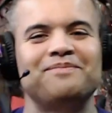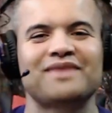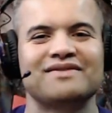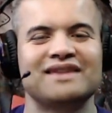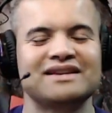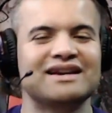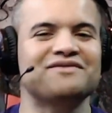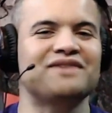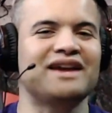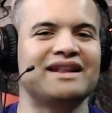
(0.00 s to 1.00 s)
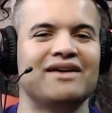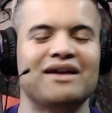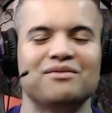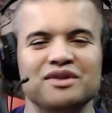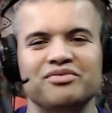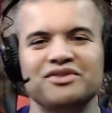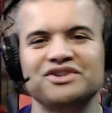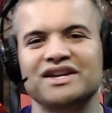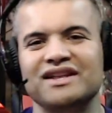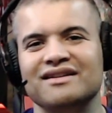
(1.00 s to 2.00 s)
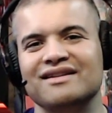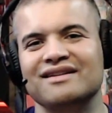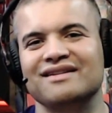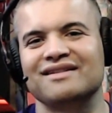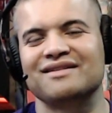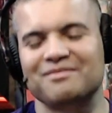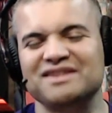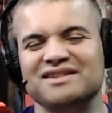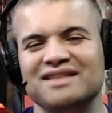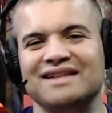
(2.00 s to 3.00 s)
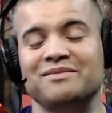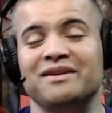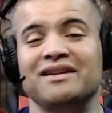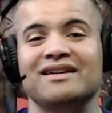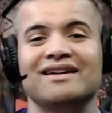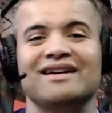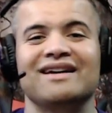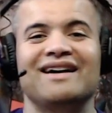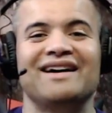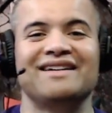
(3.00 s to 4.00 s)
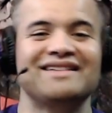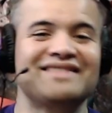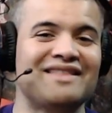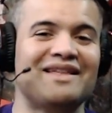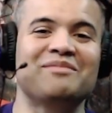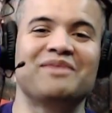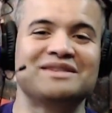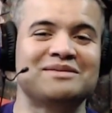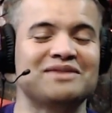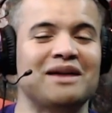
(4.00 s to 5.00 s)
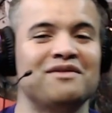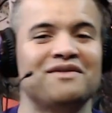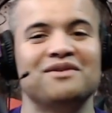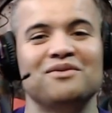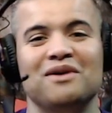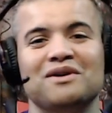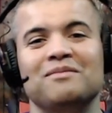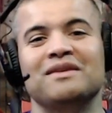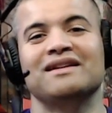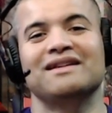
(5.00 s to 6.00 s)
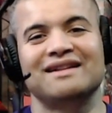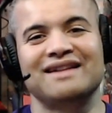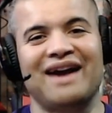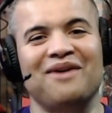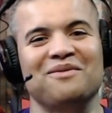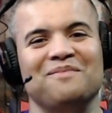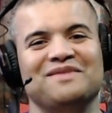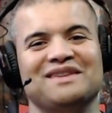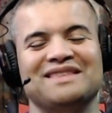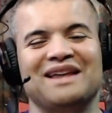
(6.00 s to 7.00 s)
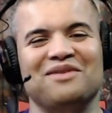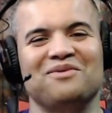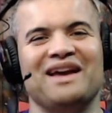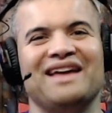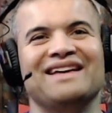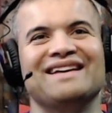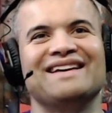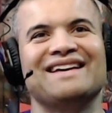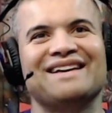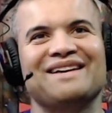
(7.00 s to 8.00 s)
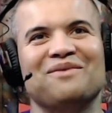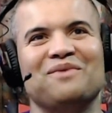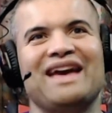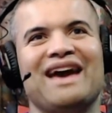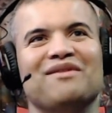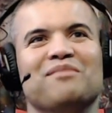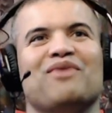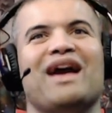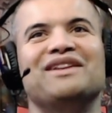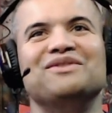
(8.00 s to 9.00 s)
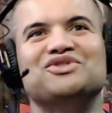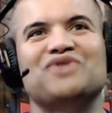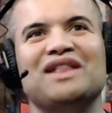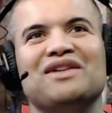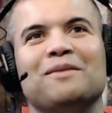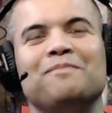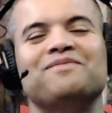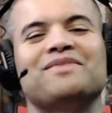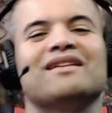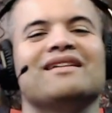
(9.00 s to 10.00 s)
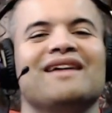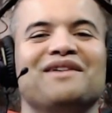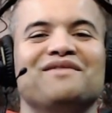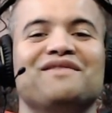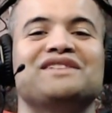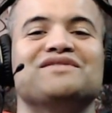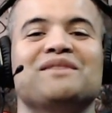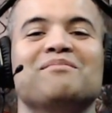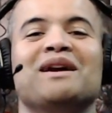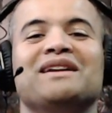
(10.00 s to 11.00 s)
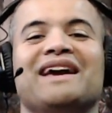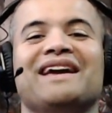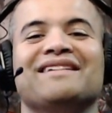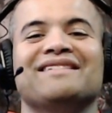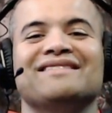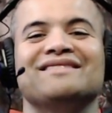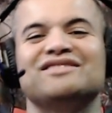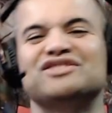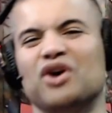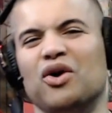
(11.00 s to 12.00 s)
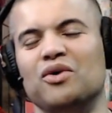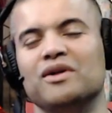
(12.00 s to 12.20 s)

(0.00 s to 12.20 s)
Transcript: Thanks, guys, for hanging out. I really appreciate it. it means a lot to me. Uh, hit that like button, subscribe if you're new. Welcome. Now, without that out of the way, we have a brand new trailer on Victory Monday. Skull.